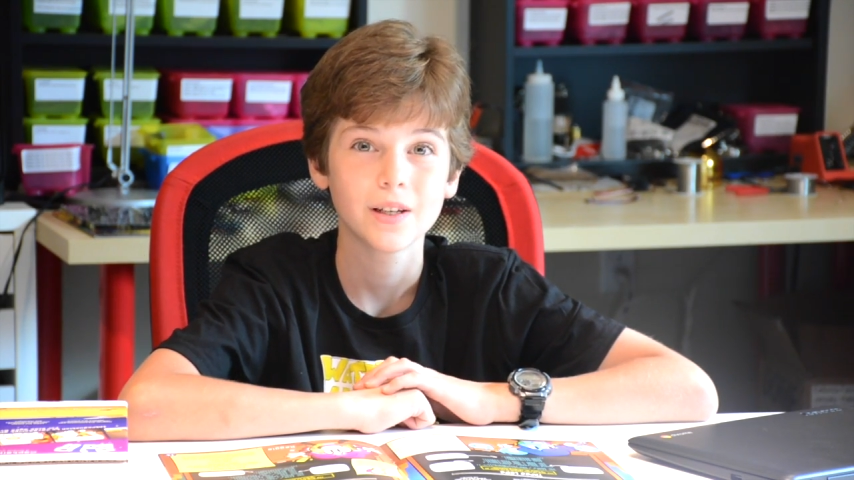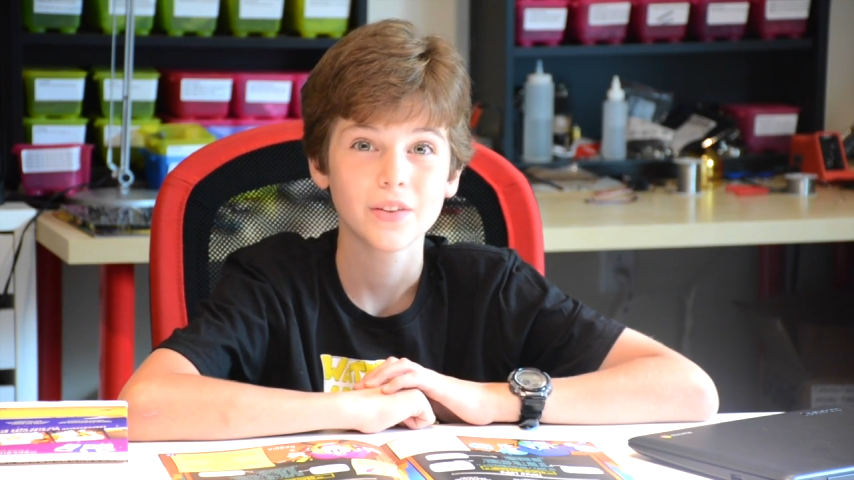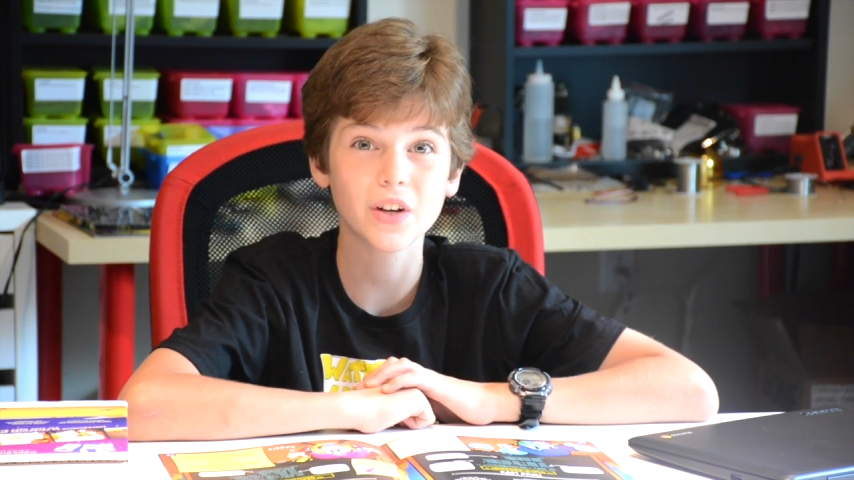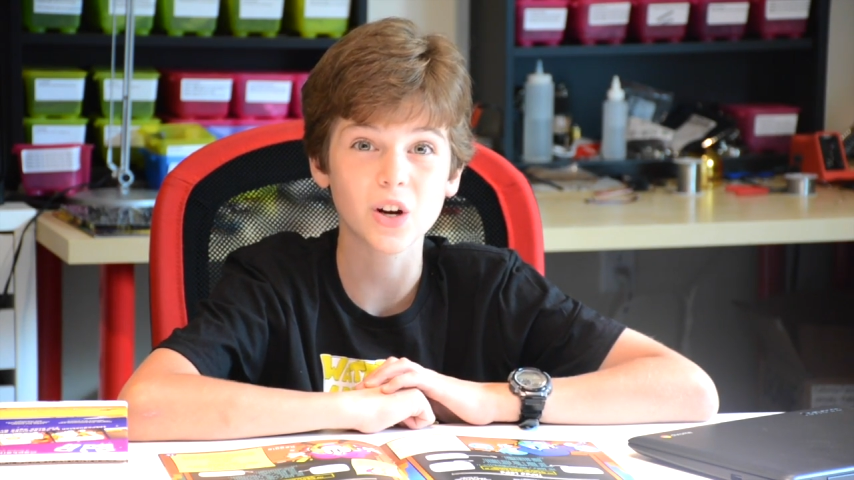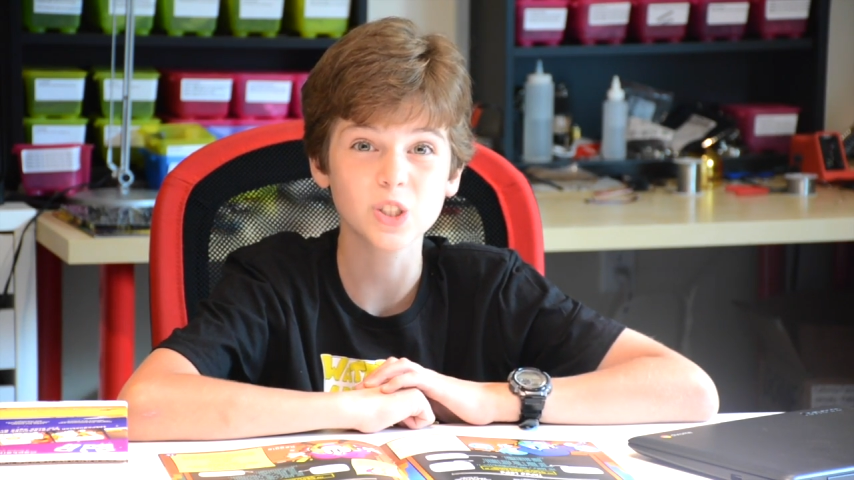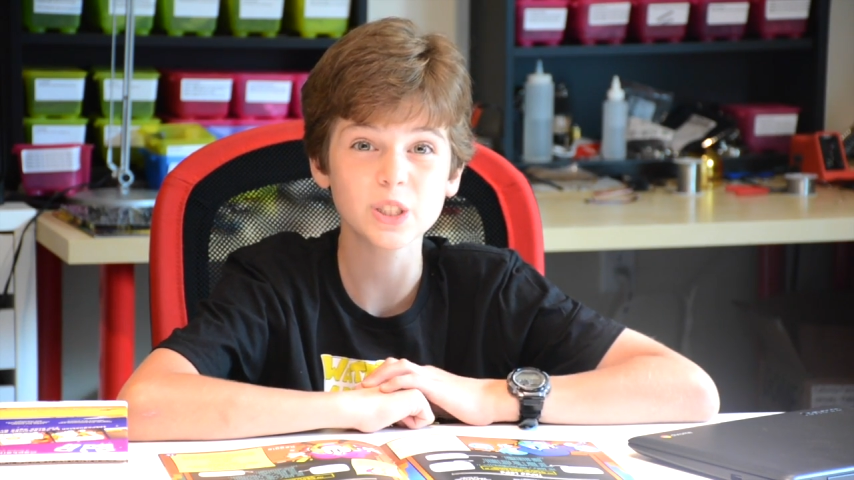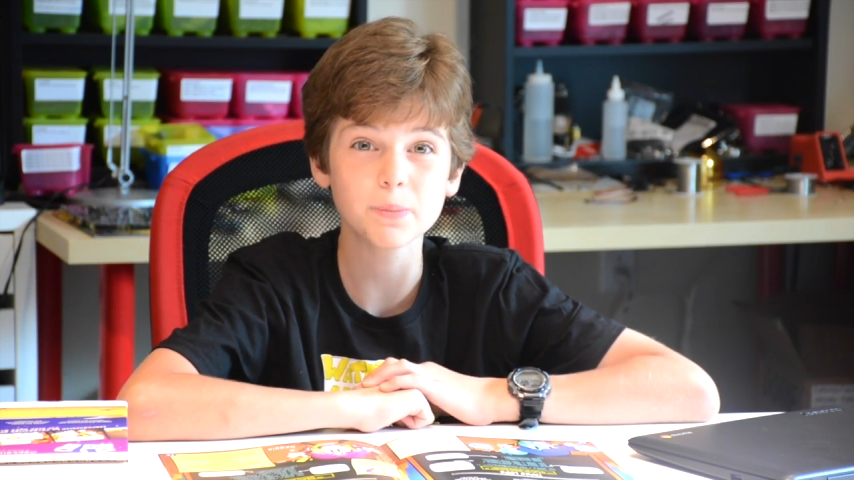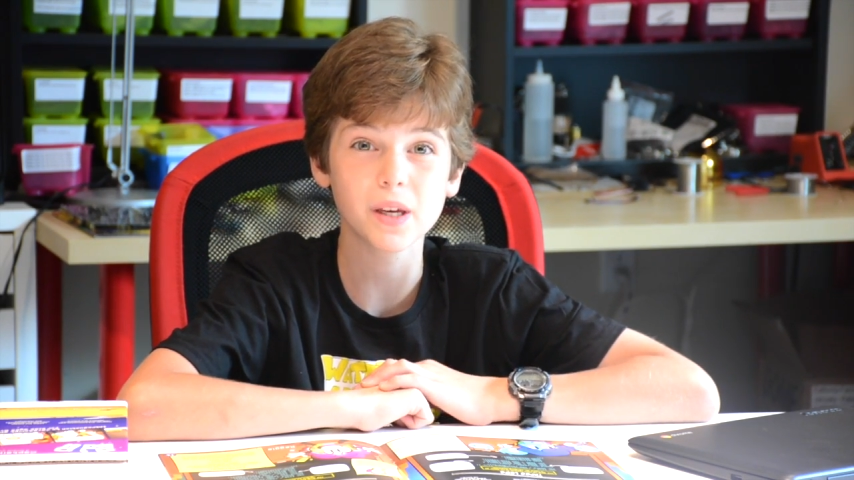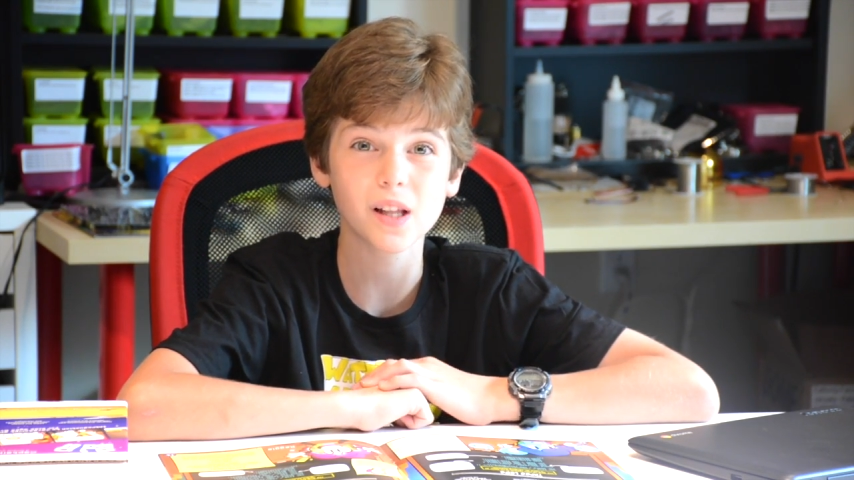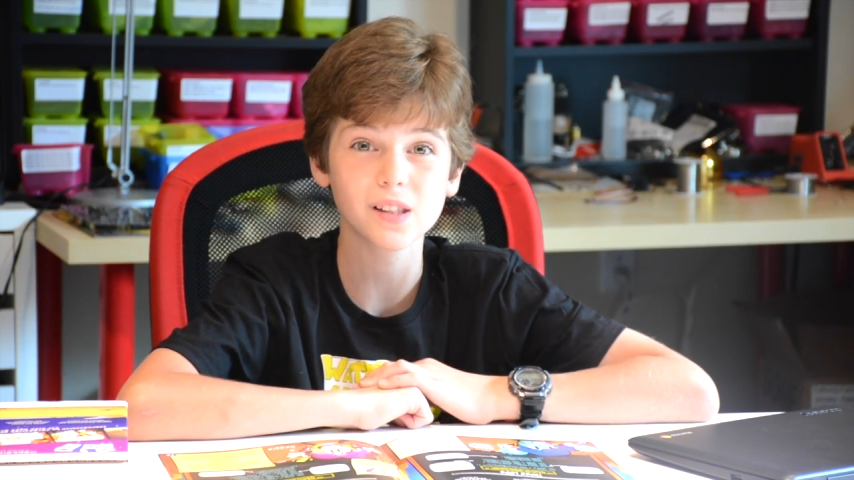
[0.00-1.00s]
The
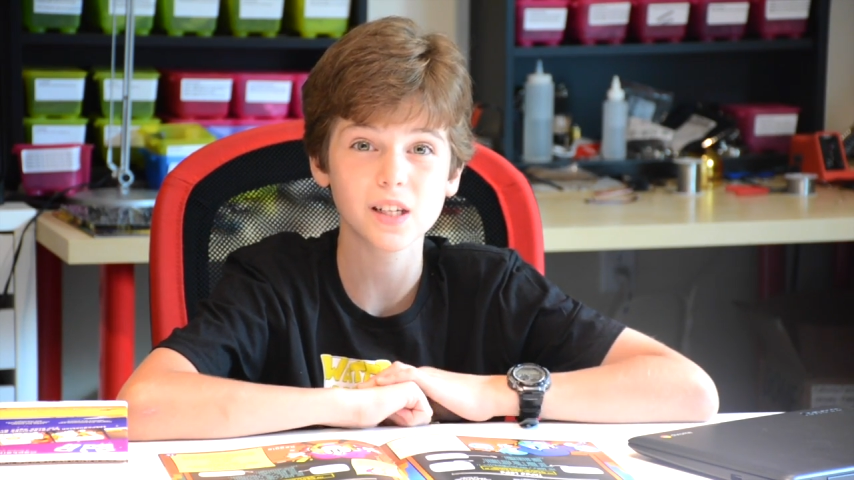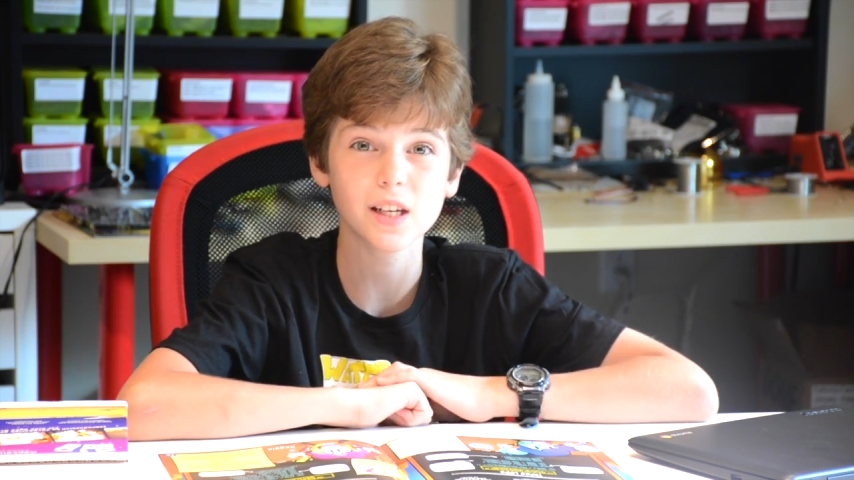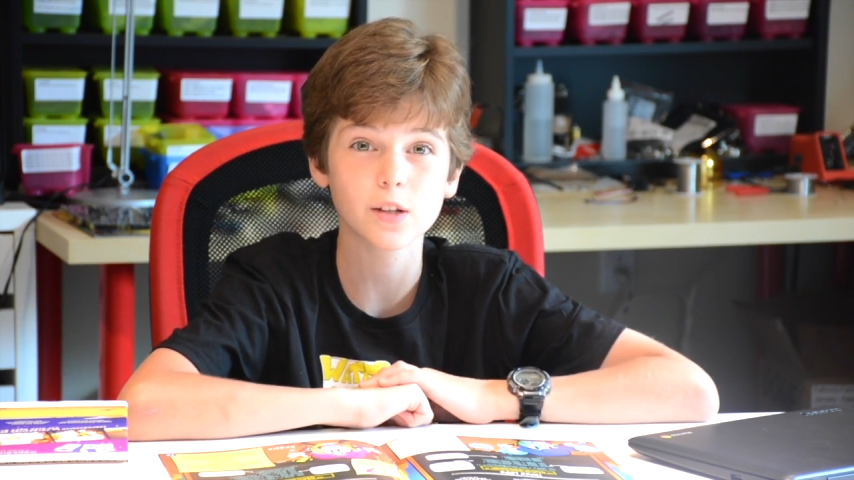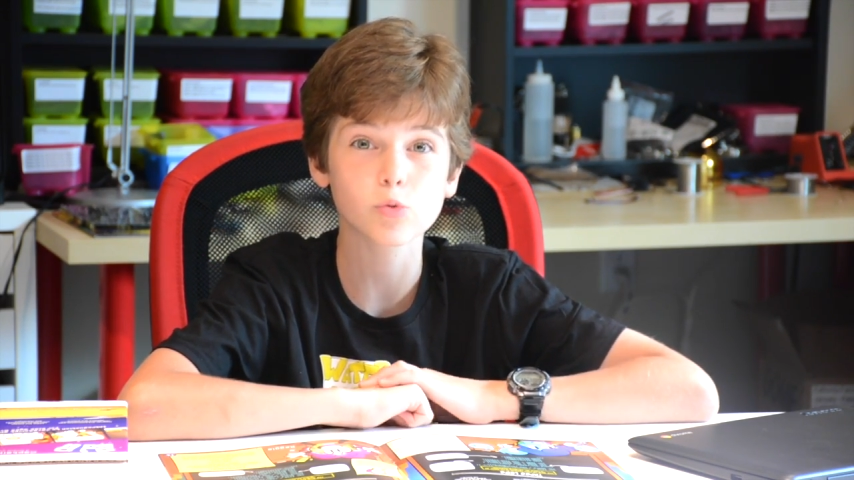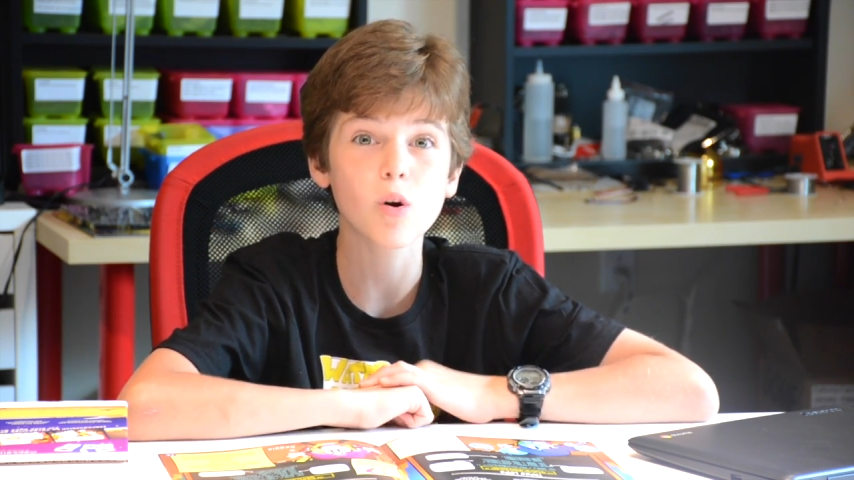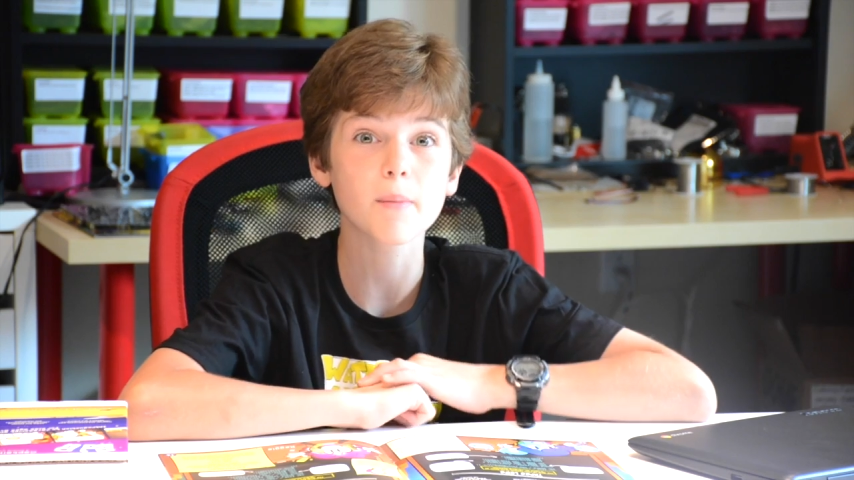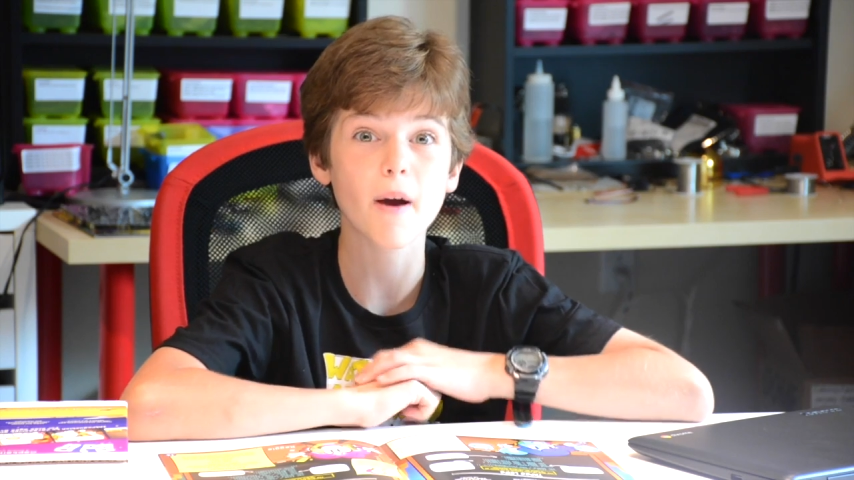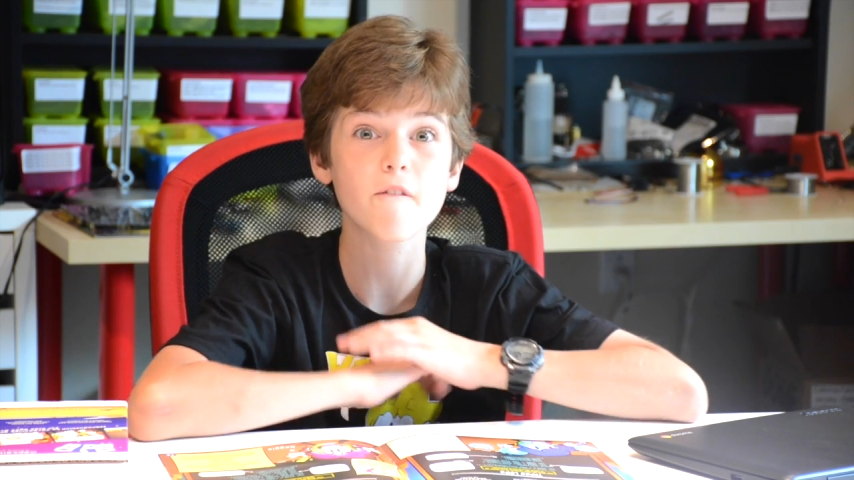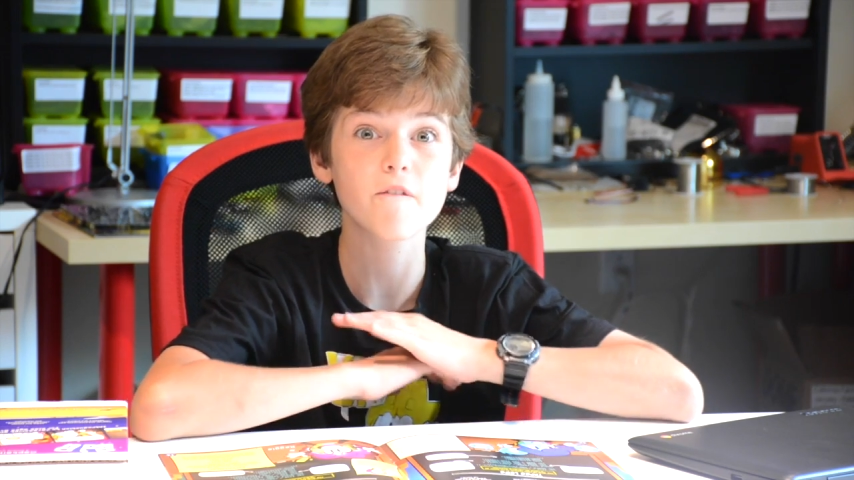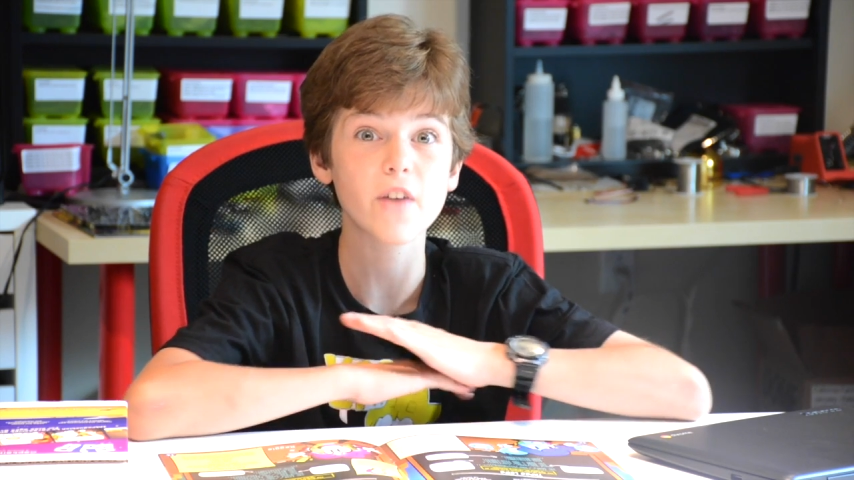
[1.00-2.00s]
RGB LED is one of my
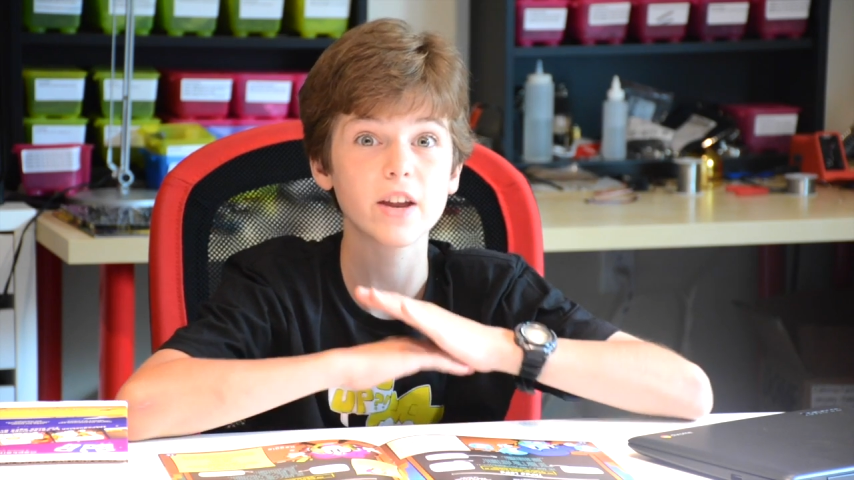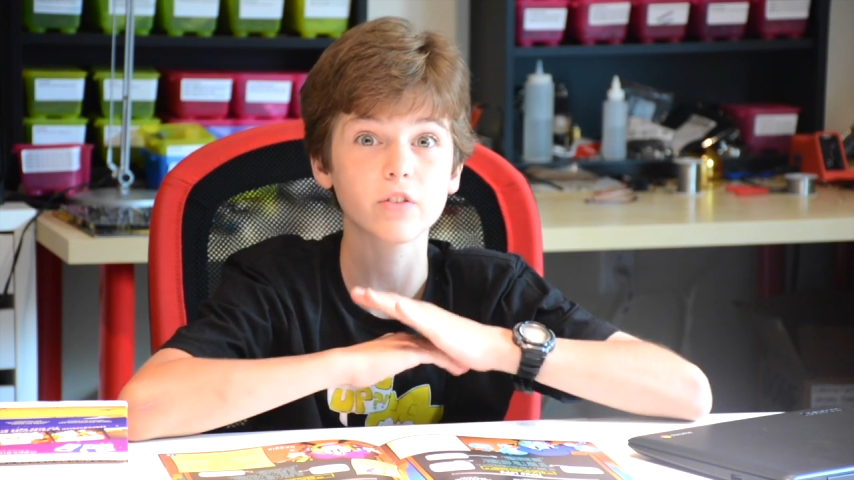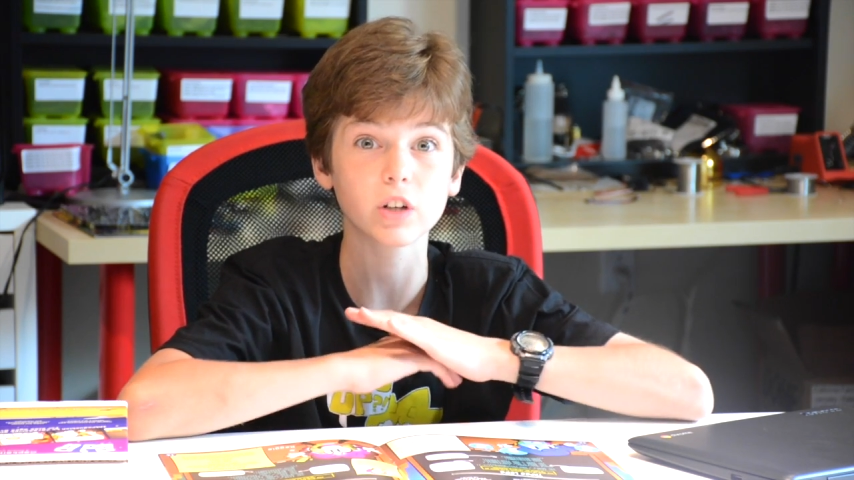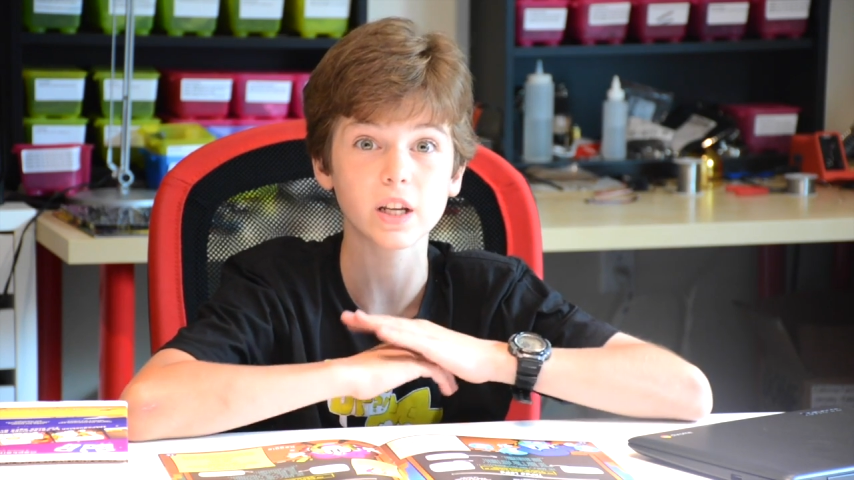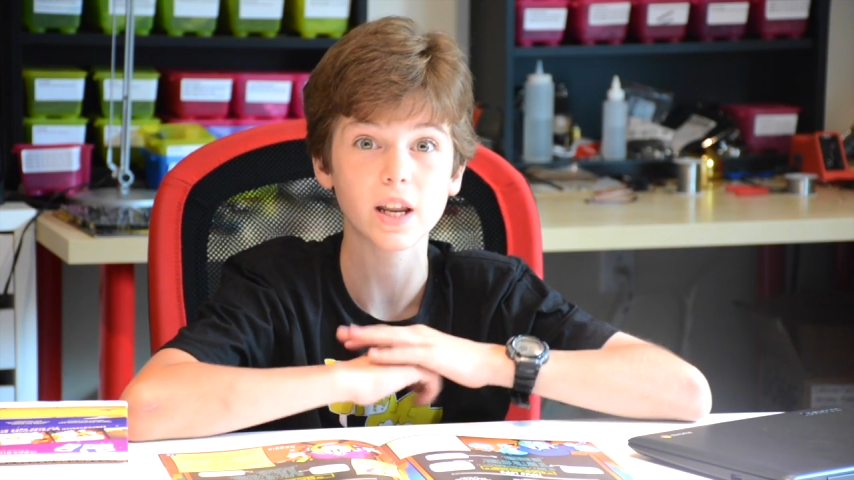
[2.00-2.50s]
favorite